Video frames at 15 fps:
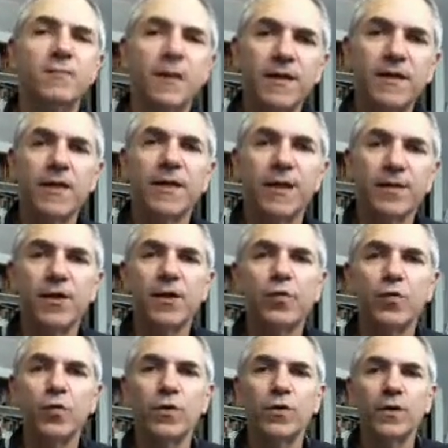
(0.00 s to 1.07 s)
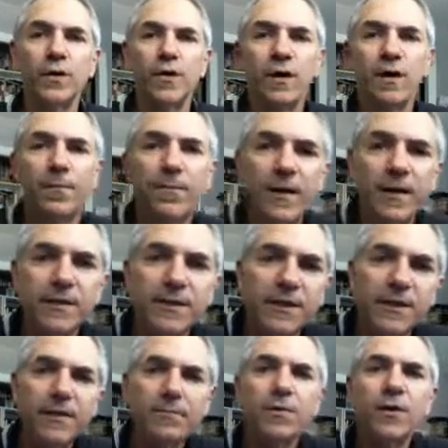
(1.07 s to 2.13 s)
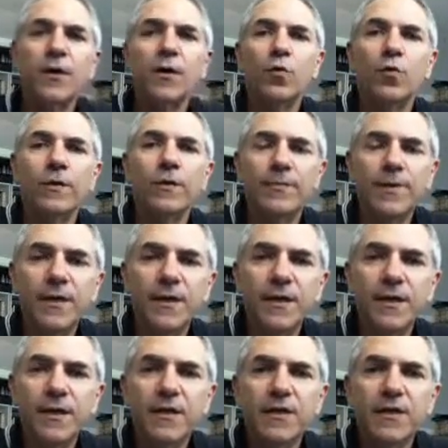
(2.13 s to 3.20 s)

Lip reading: But again, I think really my tip would be